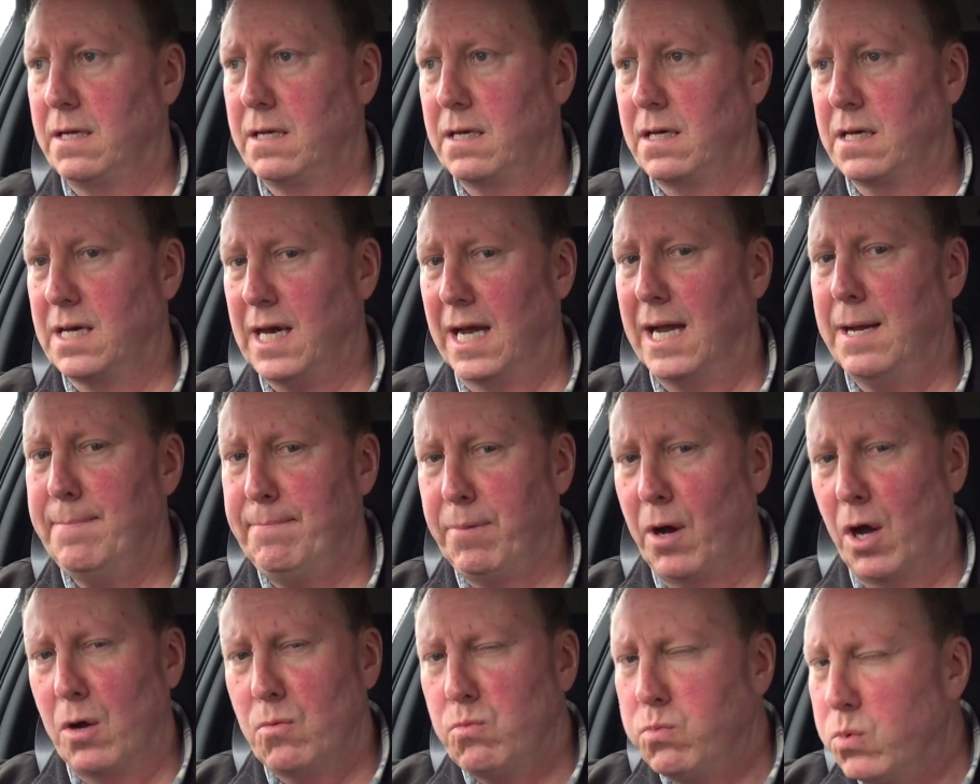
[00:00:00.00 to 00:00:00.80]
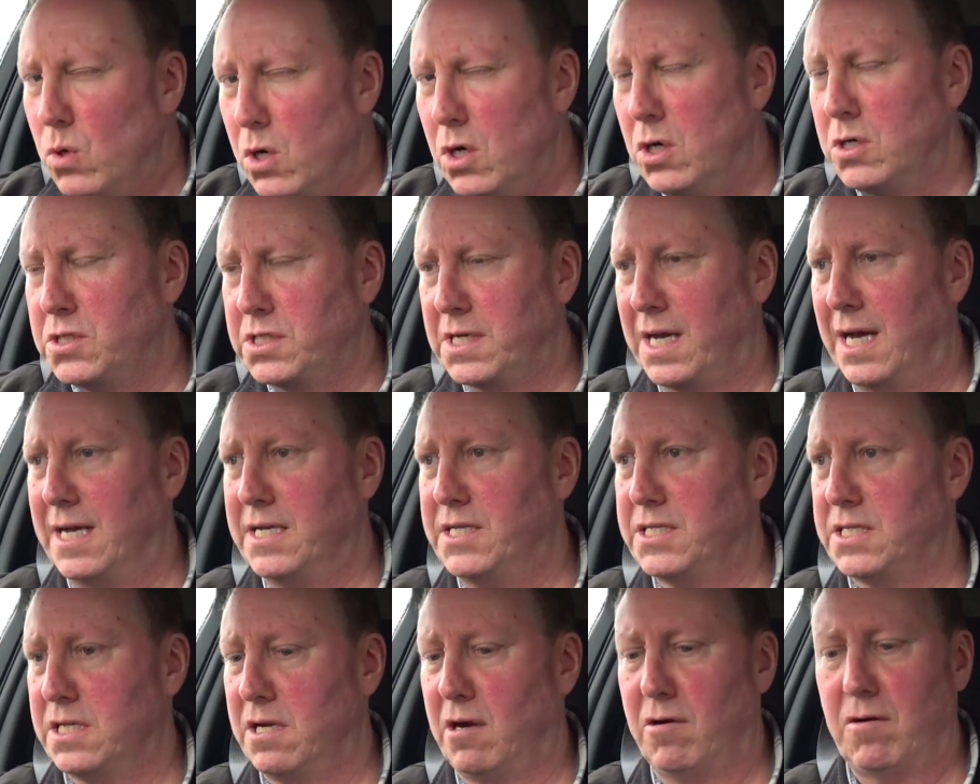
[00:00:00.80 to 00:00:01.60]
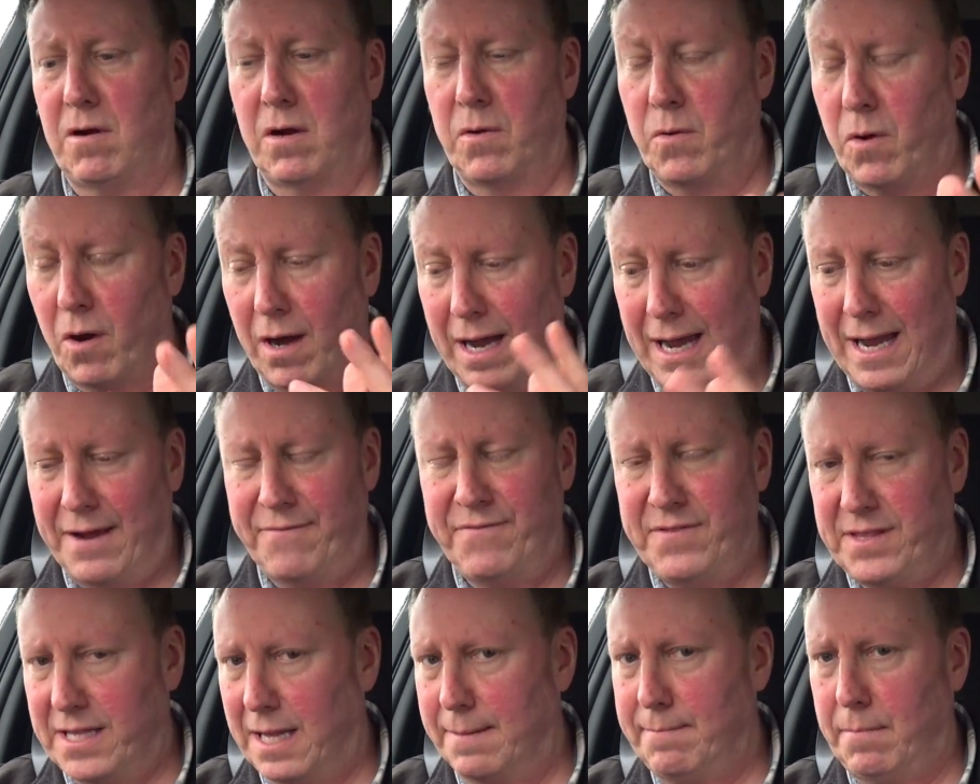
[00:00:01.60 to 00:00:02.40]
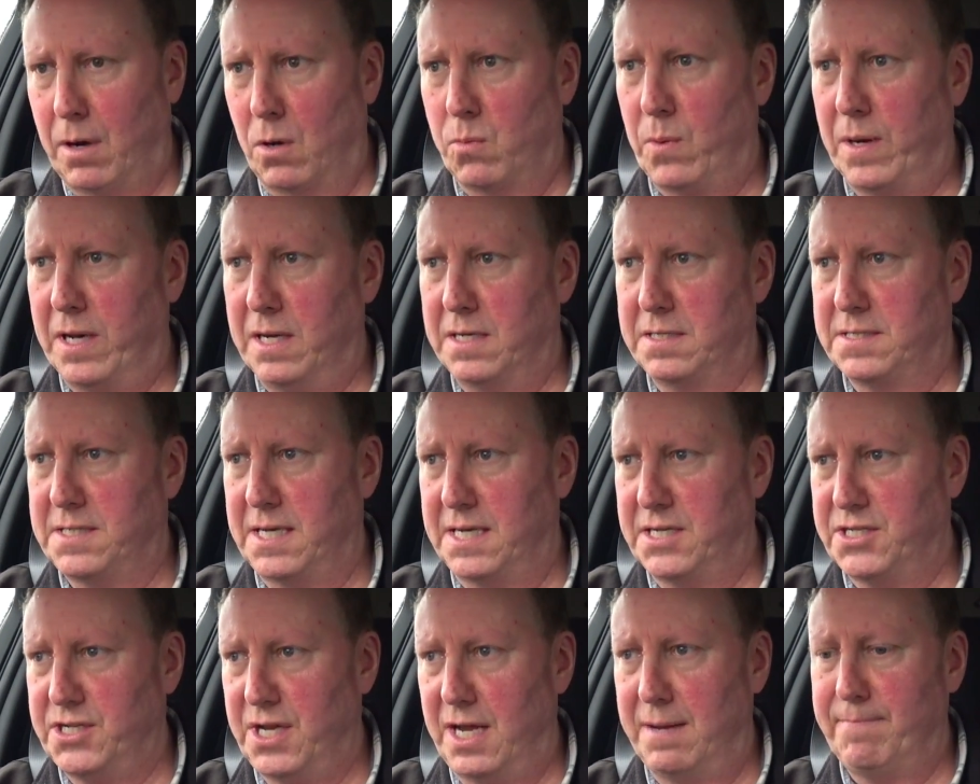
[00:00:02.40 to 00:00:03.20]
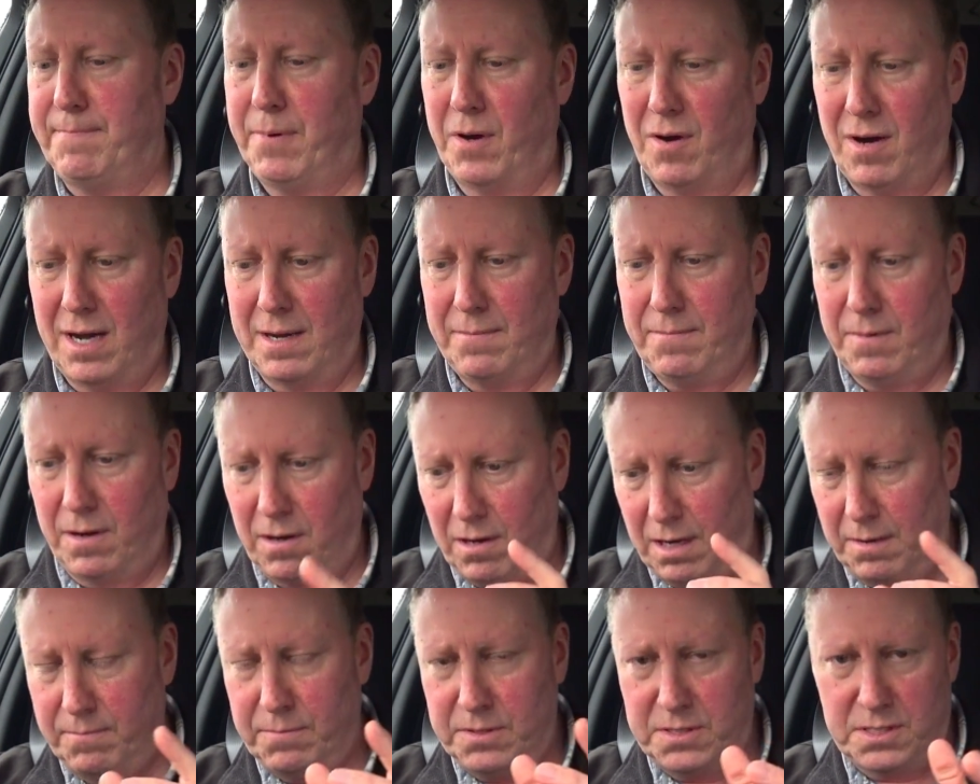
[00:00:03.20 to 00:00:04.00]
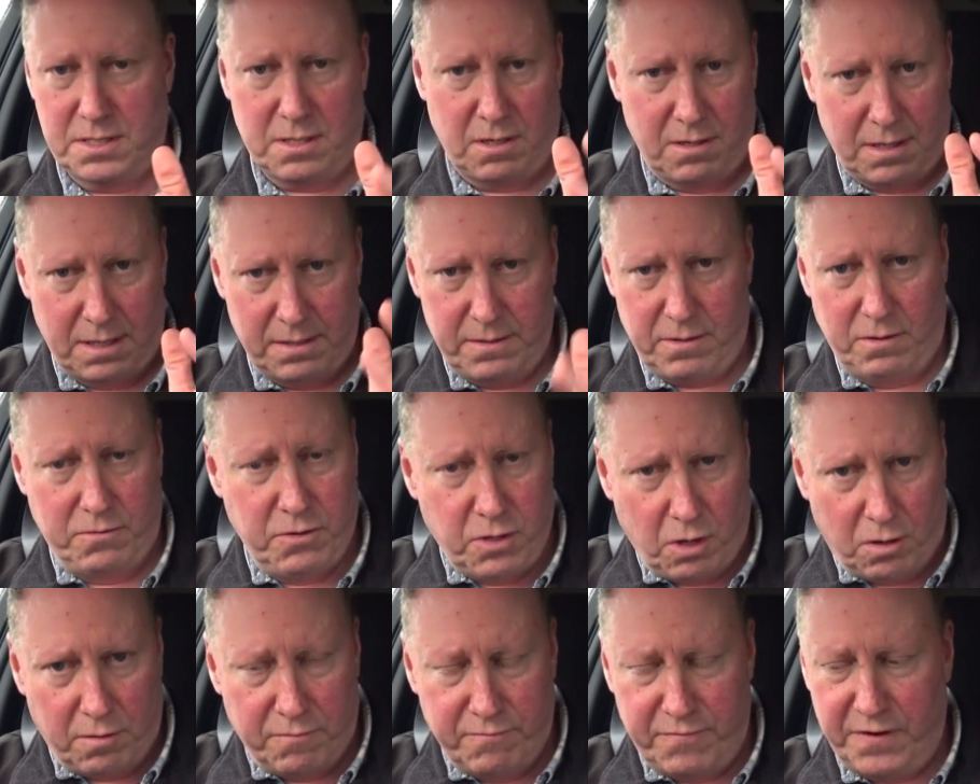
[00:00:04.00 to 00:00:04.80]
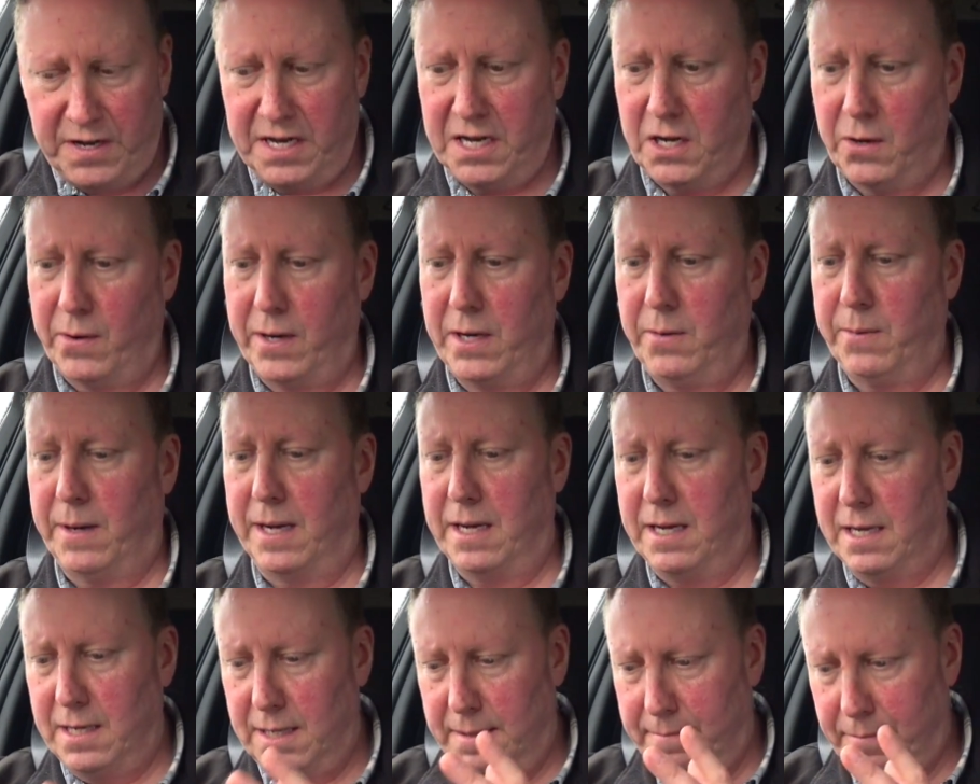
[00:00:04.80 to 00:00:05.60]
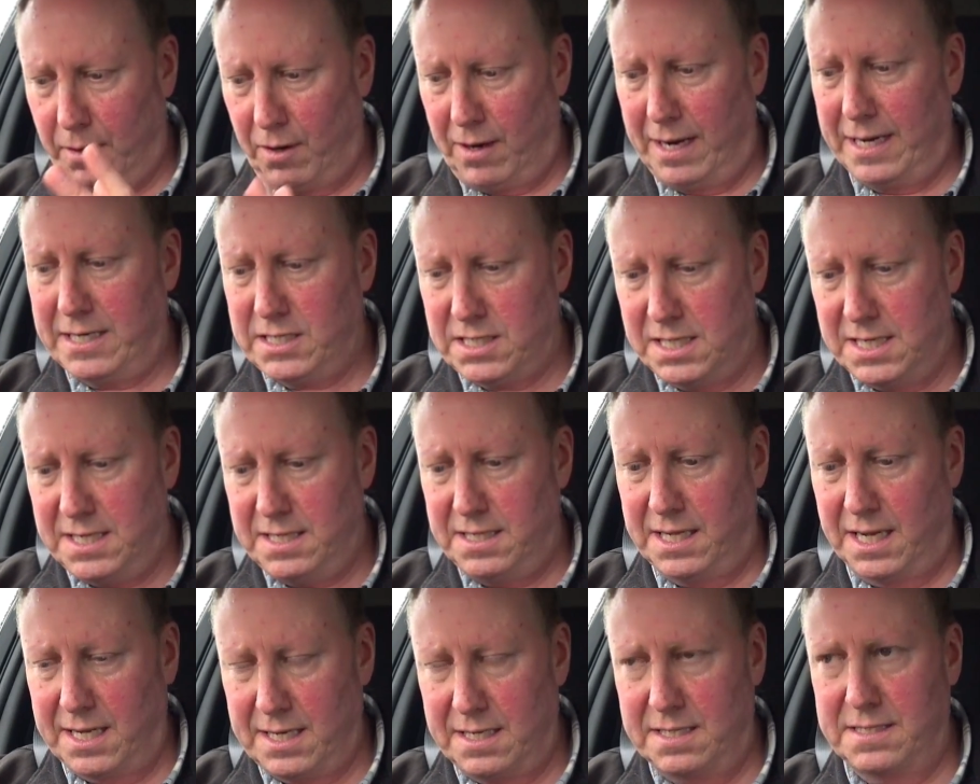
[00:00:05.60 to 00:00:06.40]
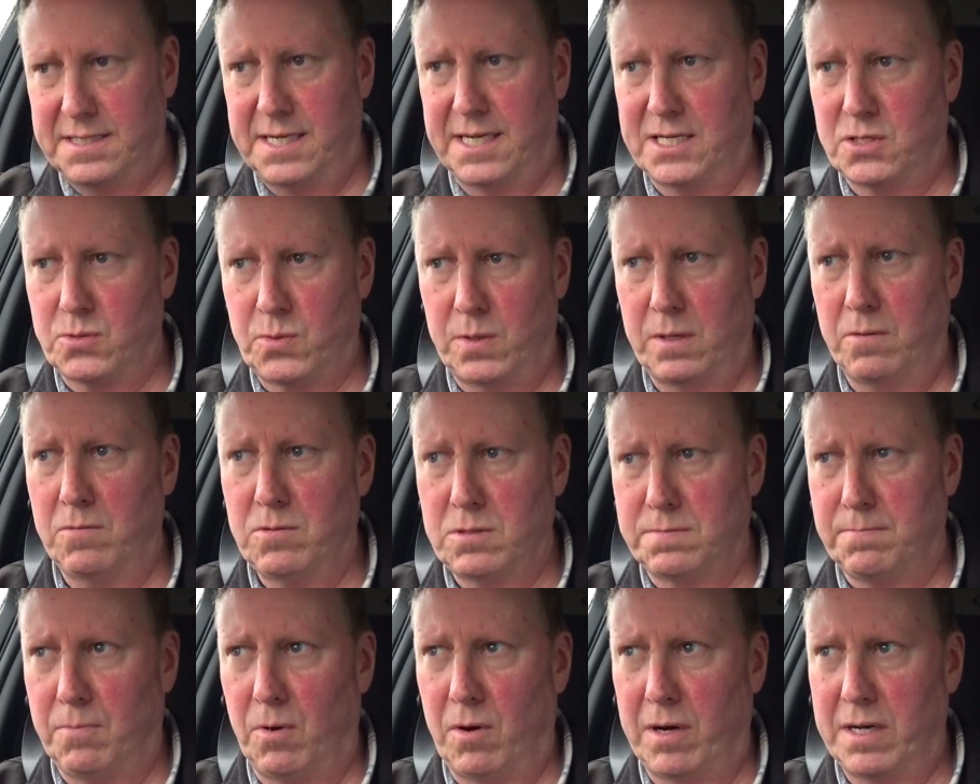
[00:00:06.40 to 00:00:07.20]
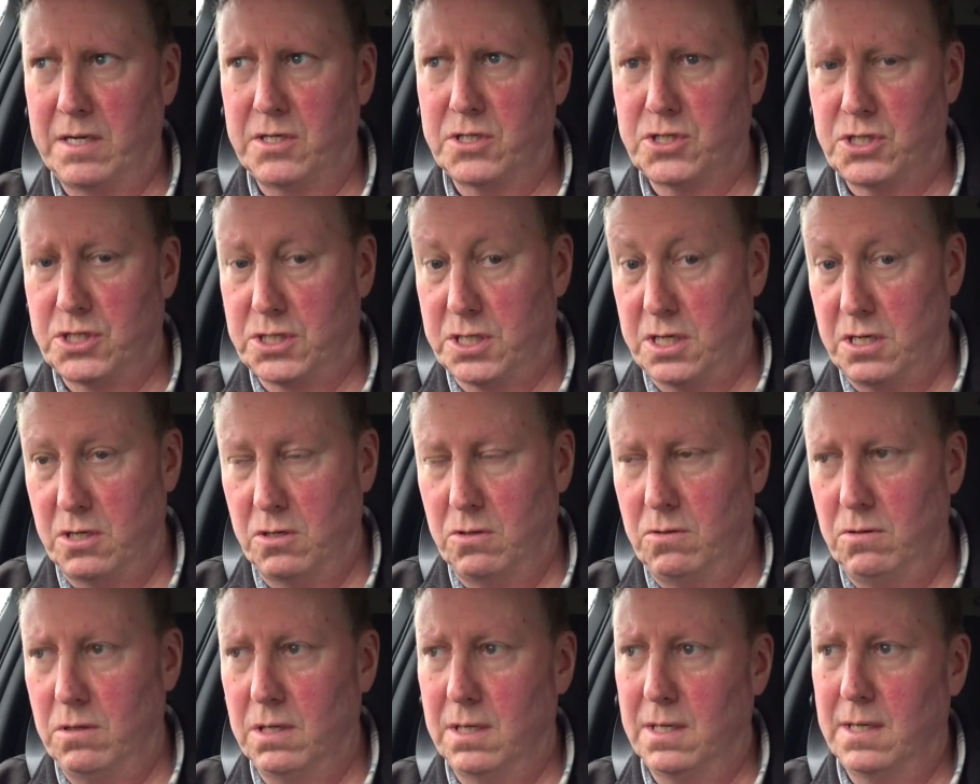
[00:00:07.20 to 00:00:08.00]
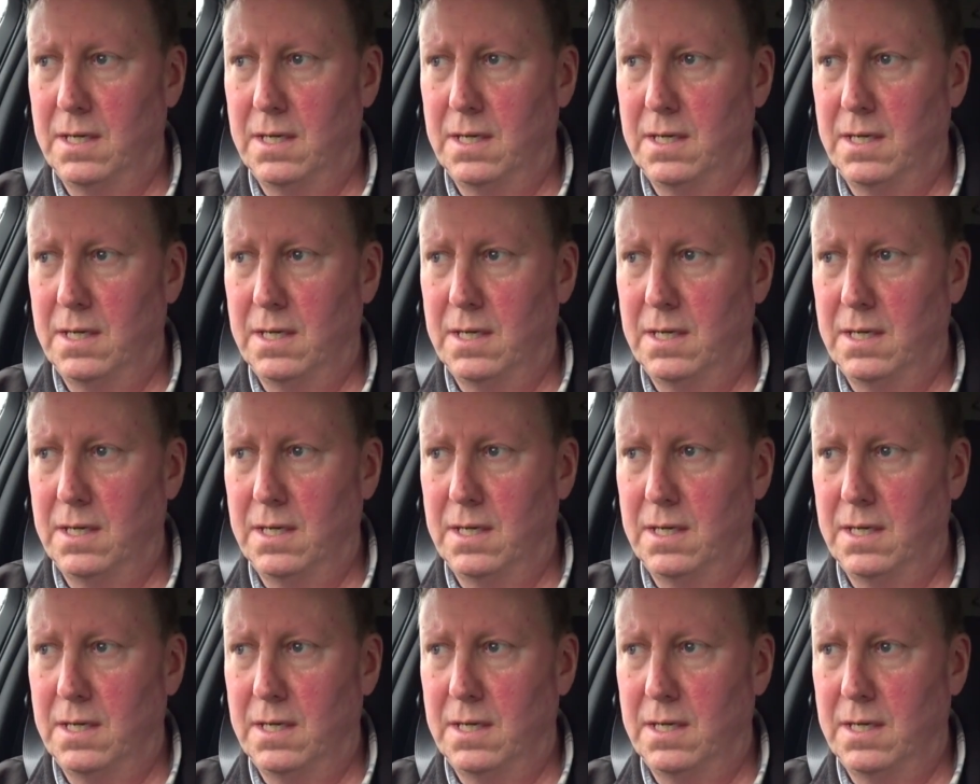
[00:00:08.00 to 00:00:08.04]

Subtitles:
going by worst case scenario, I haven't done my winter test yet, but I was not on video anyway, but I actually done a test when it was -2